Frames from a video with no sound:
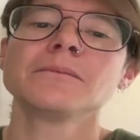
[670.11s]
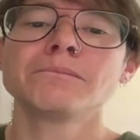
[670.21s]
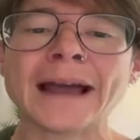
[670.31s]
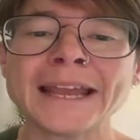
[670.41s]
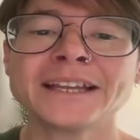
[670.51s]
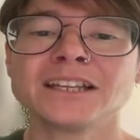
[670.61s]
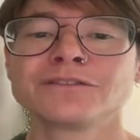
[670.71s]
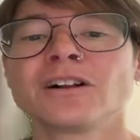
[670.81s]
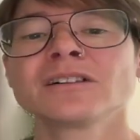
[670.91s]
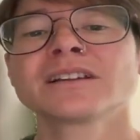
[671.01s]
My
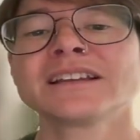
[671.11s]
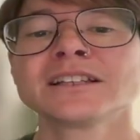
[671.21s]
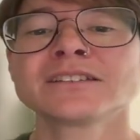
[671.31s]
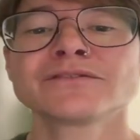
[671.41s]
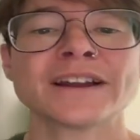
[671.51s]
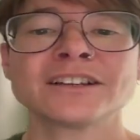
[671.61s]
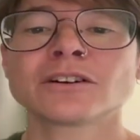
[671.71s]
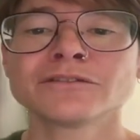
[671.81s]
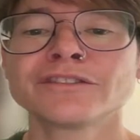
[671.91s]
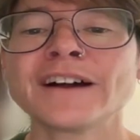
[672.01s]
default is find
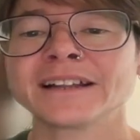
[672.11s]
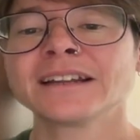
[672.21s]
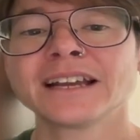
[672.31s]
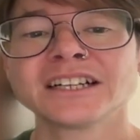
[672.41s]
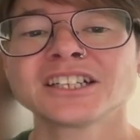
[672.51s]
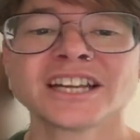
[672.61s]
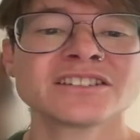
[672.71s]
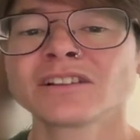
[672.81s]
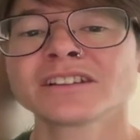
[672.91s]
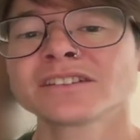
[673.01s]
your own fun and chase
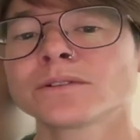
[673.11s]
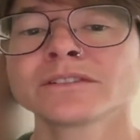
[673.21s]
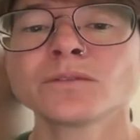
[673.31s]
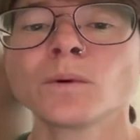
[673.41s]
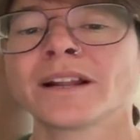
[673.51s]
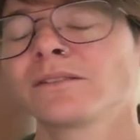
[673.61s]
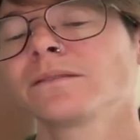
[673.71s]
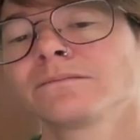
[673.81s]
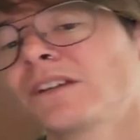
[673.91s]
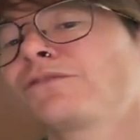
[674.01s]
all the squirrels you want,
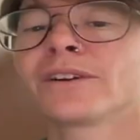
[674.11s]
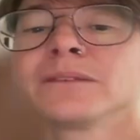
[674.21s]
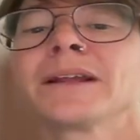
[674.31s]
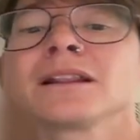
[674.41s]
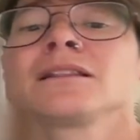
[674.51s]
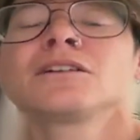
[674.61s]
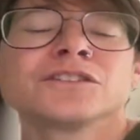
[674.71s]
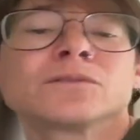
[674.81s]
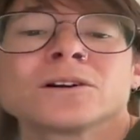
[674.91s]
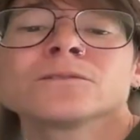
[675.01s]
if we're in the middle of
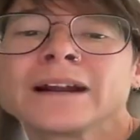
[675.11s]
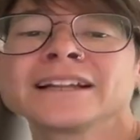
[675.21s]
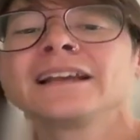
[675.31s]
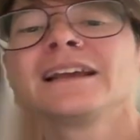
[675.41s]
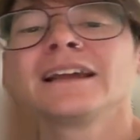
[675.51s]
nowhere, right?